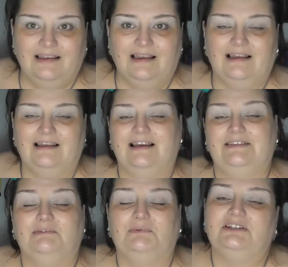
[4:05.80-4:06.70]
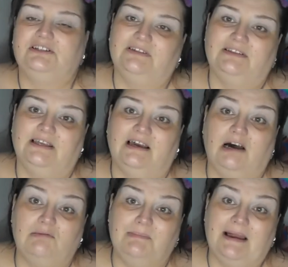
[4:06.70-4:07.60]
Uh, and then once you've done that, I'll
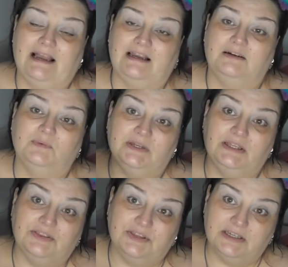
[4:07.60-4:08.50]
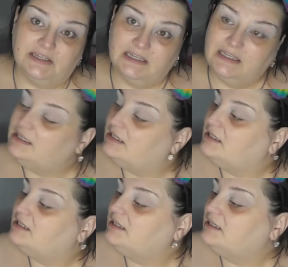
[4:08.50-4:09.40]
be back with
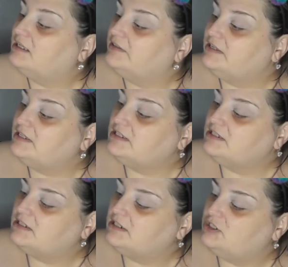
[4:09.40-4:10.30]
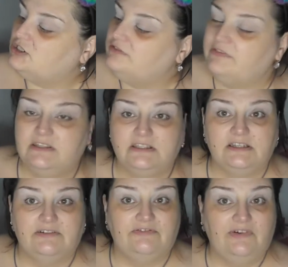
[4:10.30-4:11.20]
this Juvia's
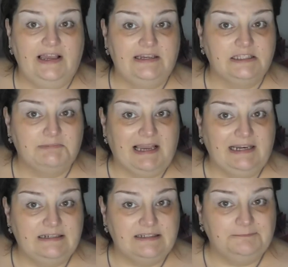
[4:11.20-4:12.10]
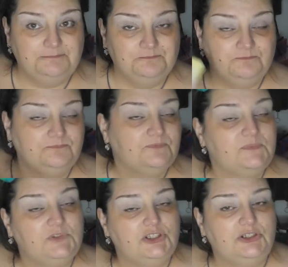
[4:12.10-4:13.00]
Violets palette
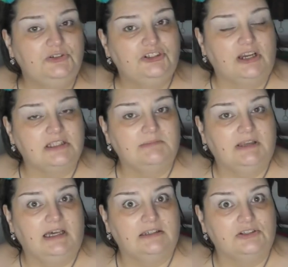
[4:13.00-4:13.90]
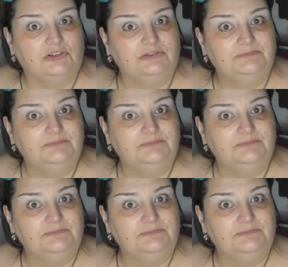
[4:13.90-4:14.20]
to chuck some colours on.